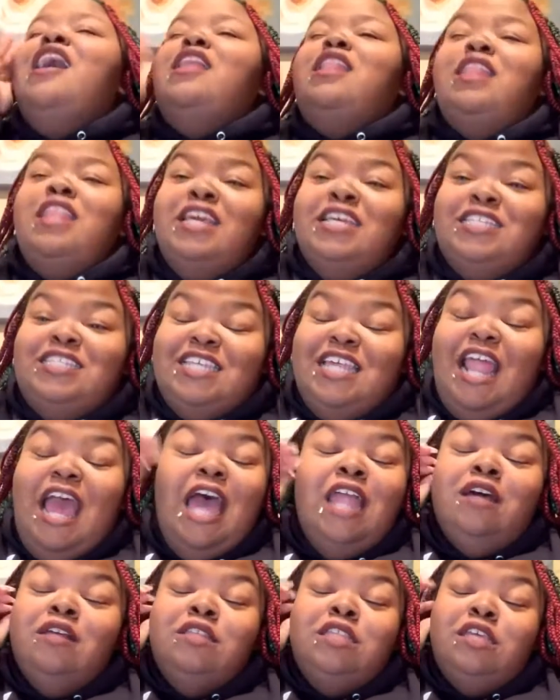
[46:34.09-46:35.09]
Listen,
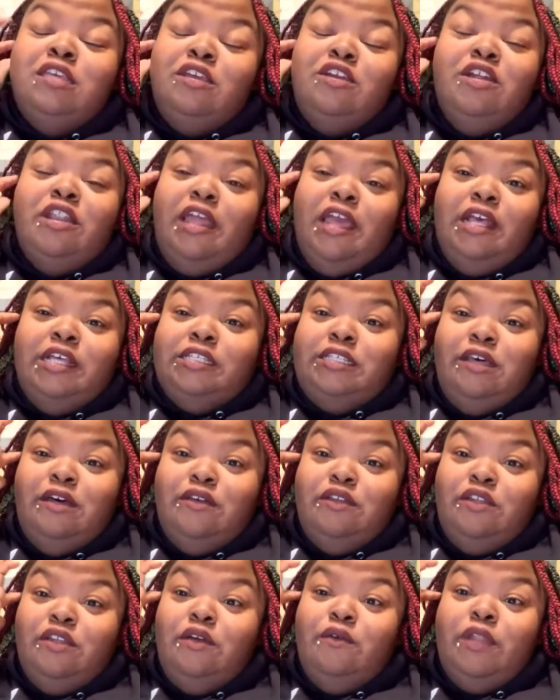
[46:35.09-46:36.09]
I don't think you're an
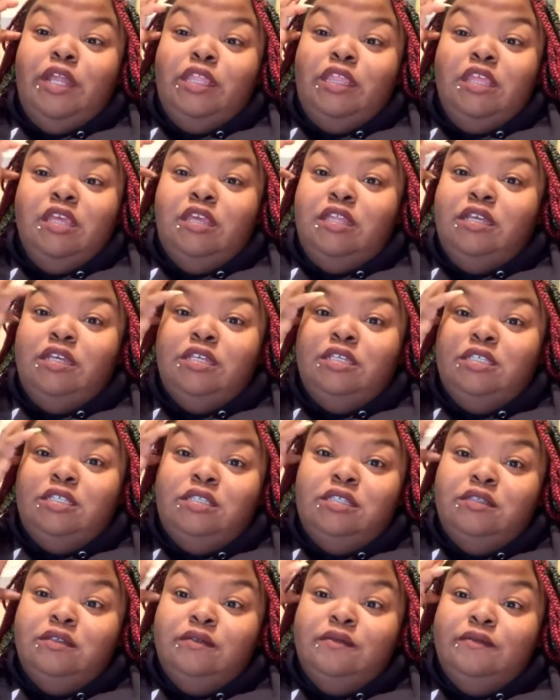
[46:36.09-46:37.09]
asshole. You know what I think it is?
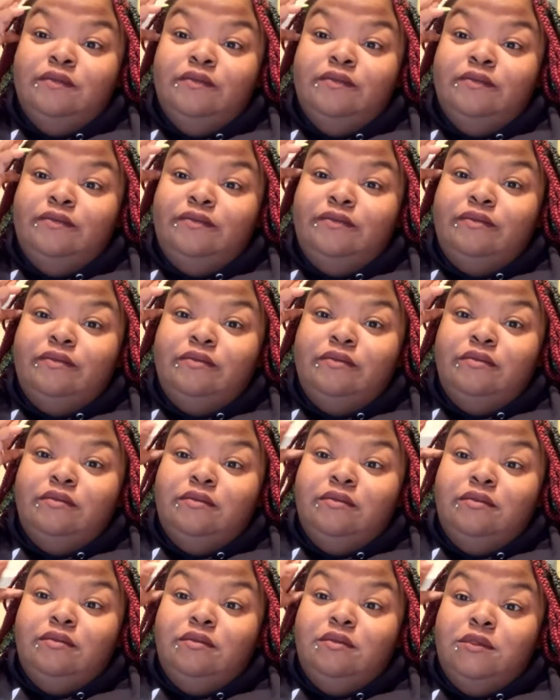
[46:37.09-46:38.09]

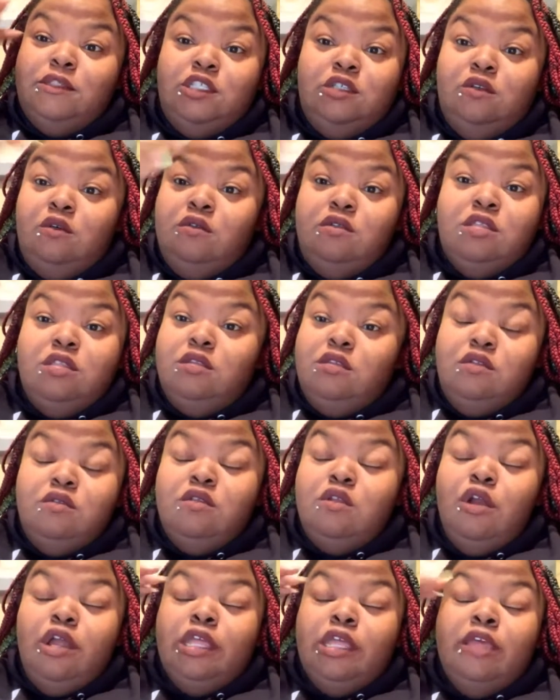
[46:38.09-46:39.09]
You
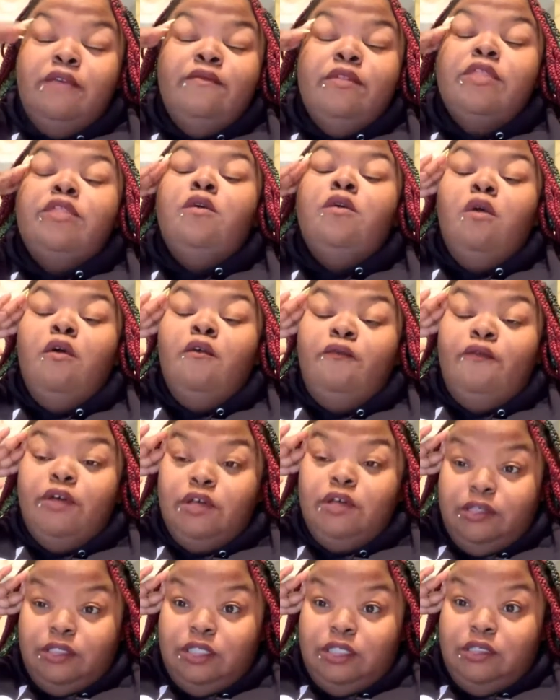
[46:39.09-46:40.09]
start giving zero
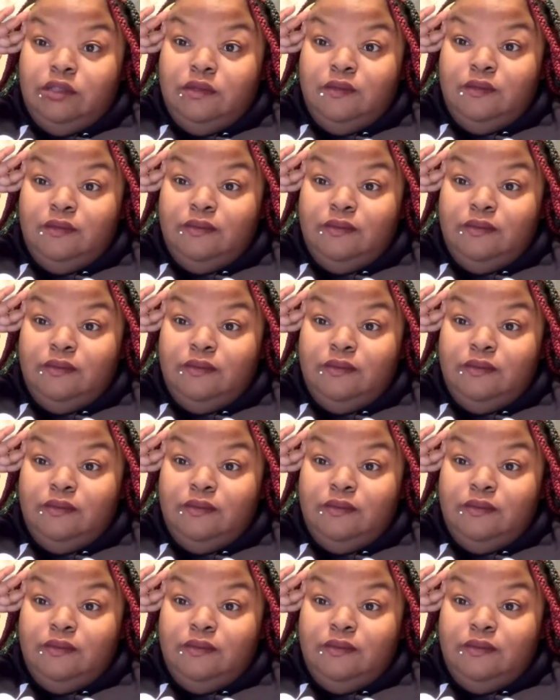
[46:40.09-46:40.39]
fucks.